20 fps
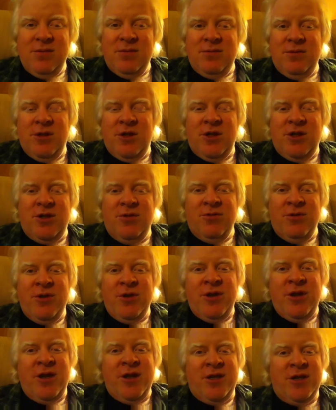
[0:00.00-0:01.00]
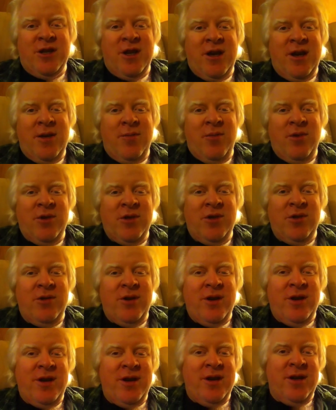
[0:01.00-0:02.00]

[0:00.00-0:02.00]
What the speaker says: which really its cameras are not